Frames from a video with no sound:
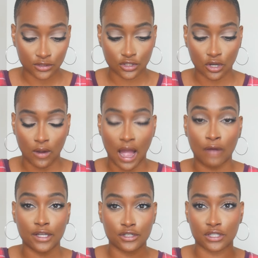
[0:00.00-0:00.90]
So how
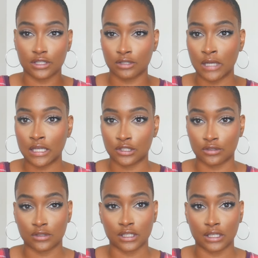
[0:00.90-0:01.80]
I usually do it is
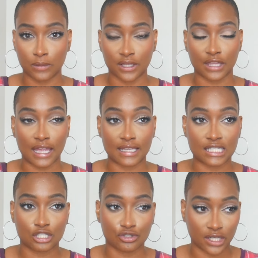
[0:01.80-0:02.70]
usually with a
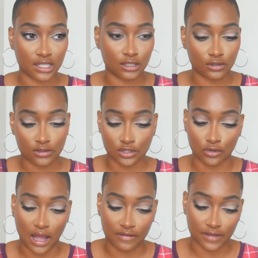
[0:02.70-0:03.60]
straight needle.
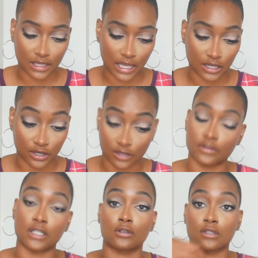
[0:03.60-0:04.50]
So having a curved
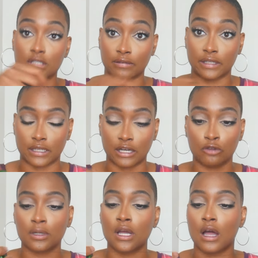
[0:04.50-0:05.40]
needle is definitely gonna help.